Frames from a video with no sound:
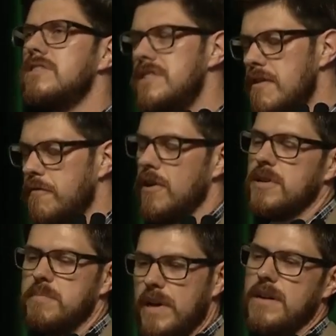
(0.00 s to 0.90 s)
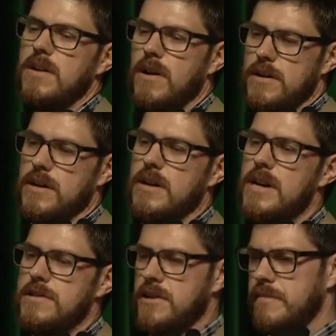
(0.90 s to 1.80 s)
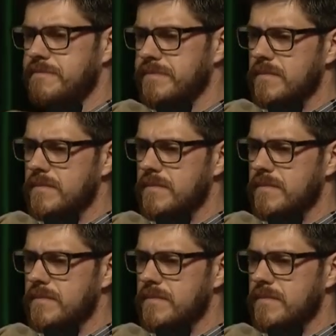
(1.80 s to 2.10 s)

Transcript: differ depending on your condition?